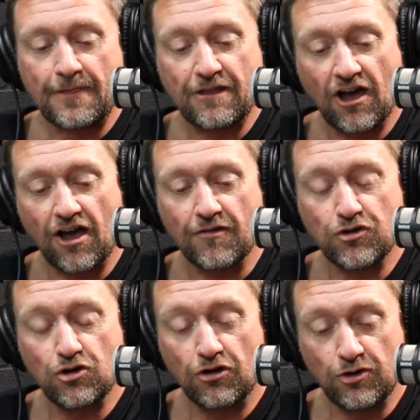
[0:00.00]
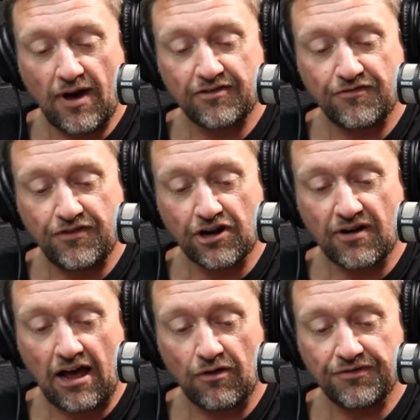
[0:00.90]
you have to figure
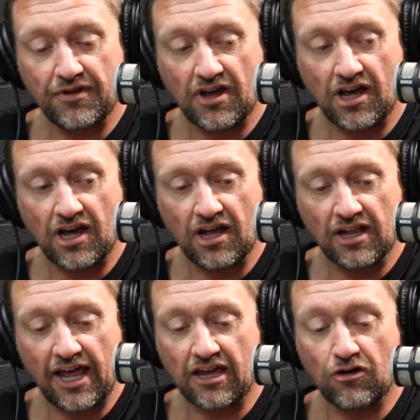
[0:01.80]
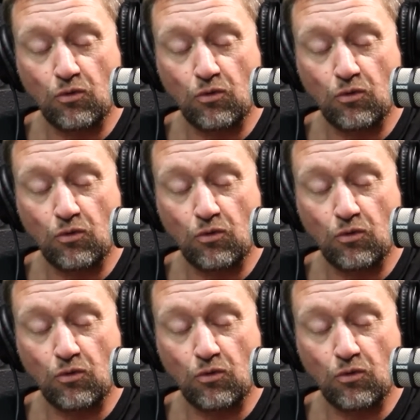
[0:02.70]
out like